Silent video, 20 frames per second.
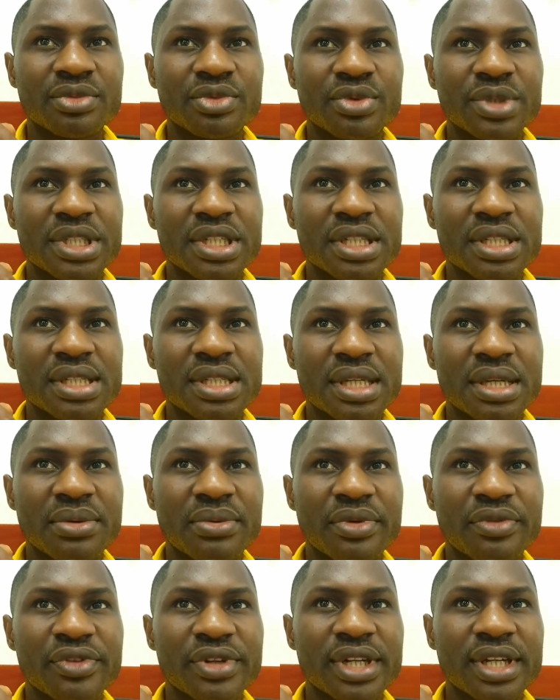which is
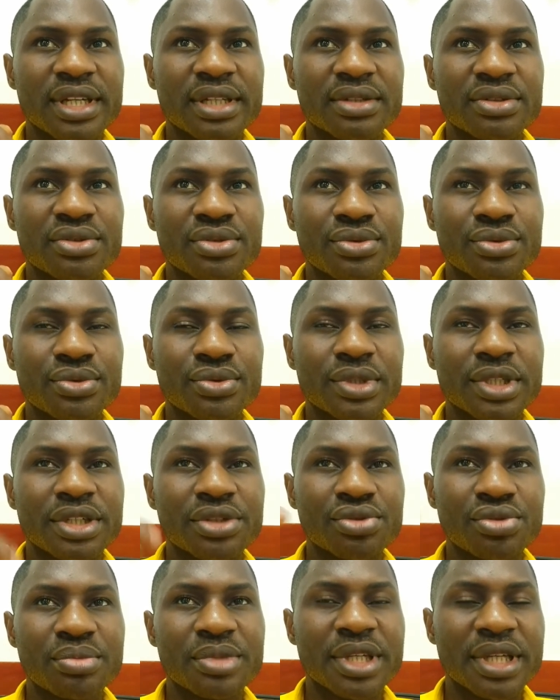equivalent to the
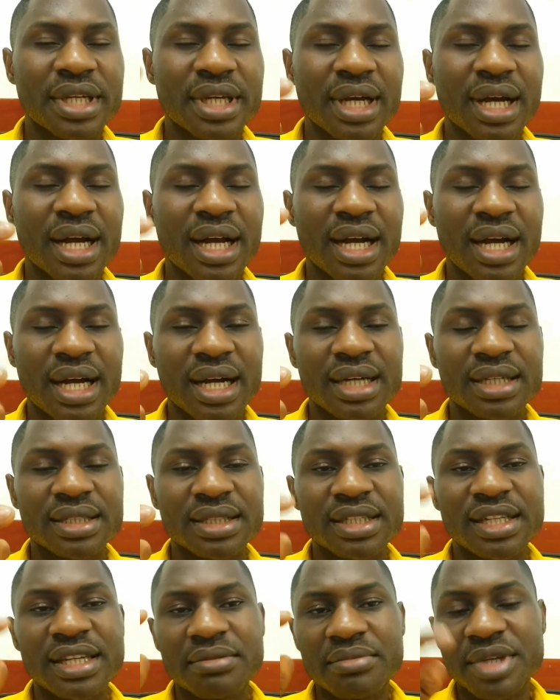UBA
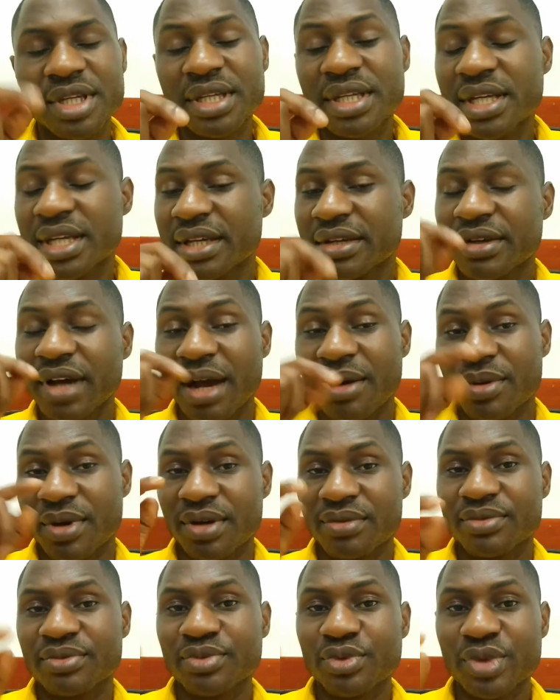card. Let me,
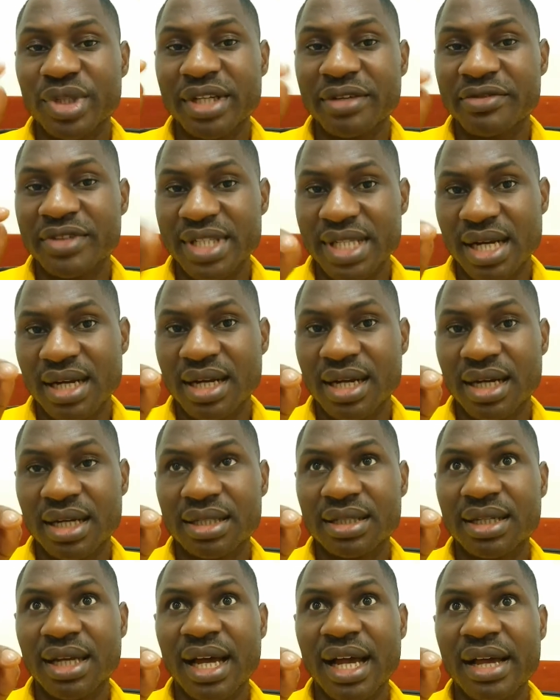with the Visa
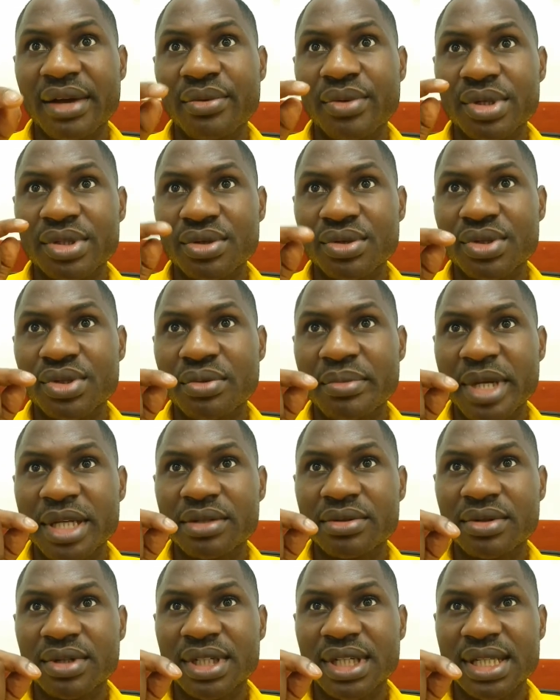card, I was also
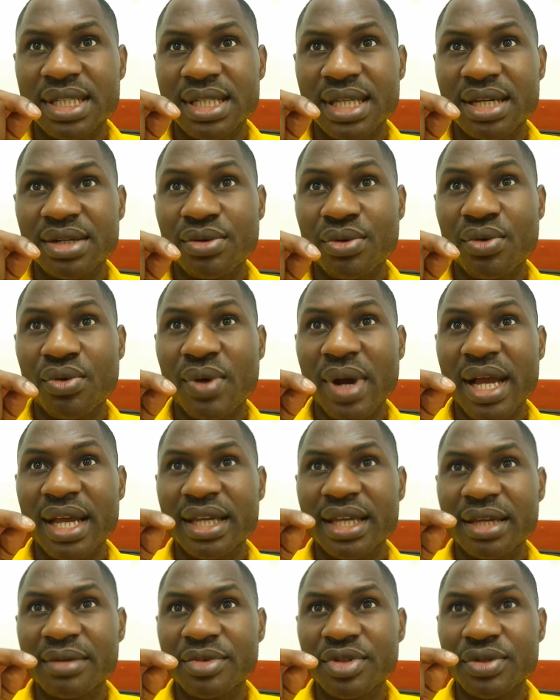meant to understand, or
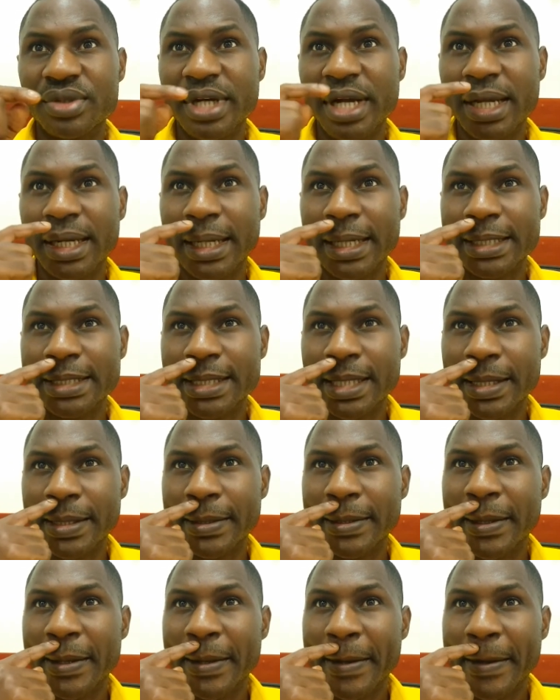I came to realize
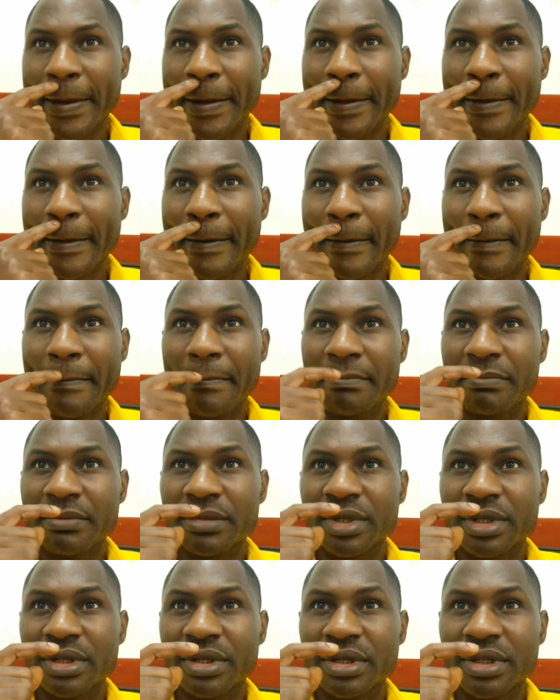that
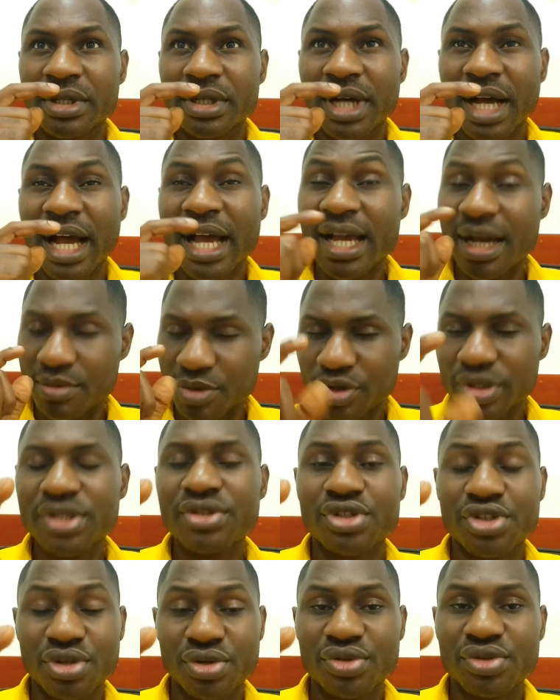I am going
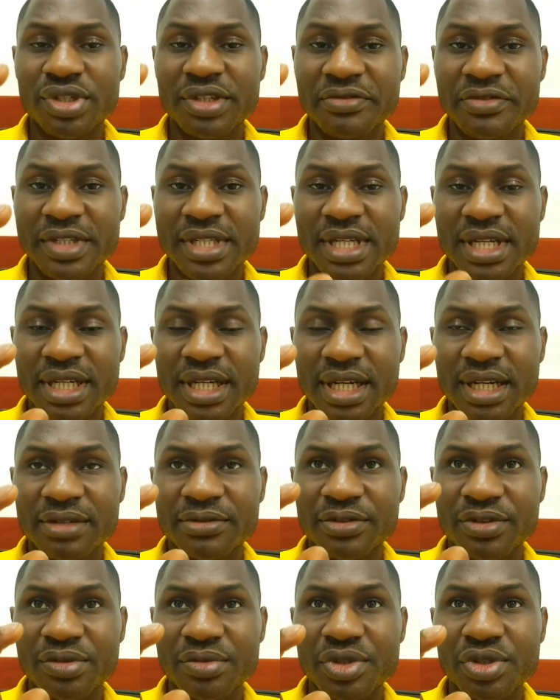to show you the Visa
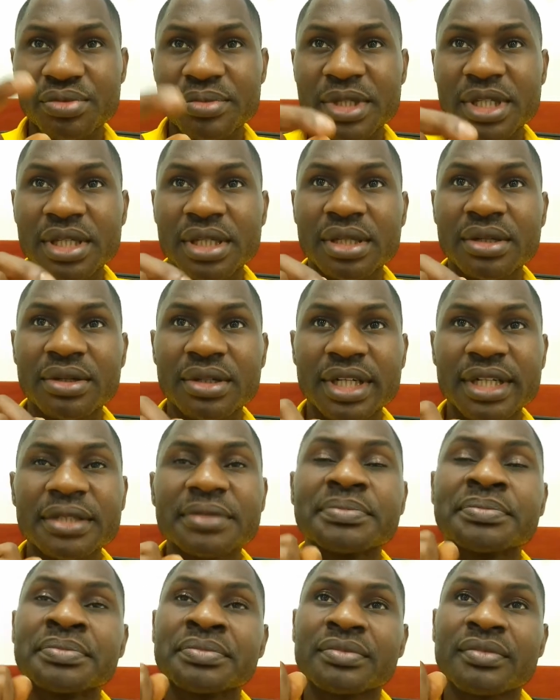card from UBA, all
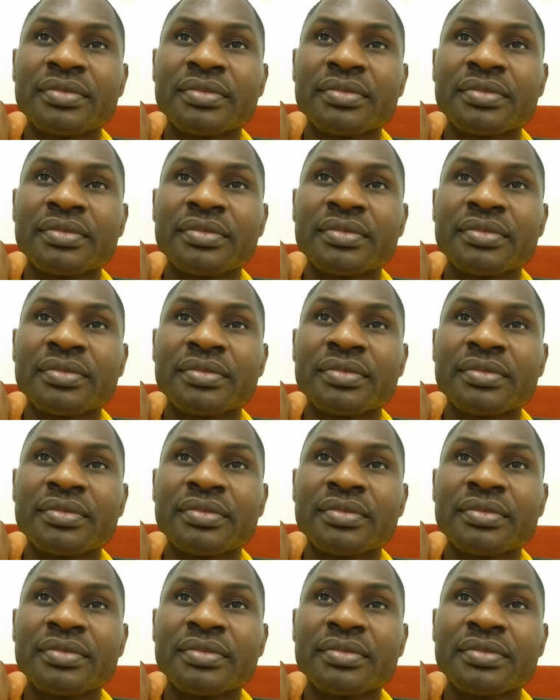right?